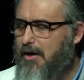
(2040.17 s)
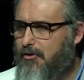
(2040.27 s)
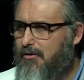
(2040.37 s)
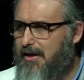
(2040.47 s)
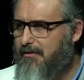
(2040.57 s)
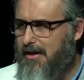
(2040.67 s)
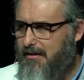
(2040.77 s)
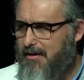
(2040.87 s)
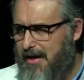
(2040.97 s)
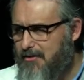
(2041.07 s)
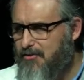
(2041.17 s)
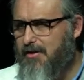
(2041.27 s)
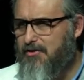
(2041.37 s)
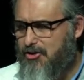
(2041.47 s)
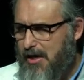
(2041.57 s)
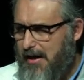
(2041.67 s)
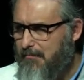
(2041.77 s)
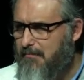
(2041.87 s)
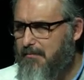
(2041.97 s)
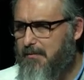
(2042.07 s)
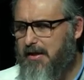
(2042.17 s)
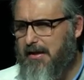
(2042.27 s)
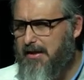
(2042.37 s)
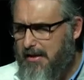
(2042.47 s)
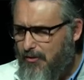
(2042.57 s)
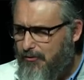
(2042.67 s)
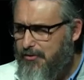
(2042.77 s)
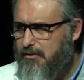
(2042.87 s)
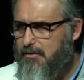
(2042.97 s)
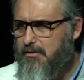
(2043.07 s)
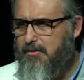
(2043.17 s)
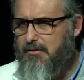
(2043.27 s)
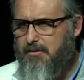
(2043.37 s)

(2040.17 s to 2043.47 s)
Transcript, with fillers: And so while you're living in the desert in shame and in guilt,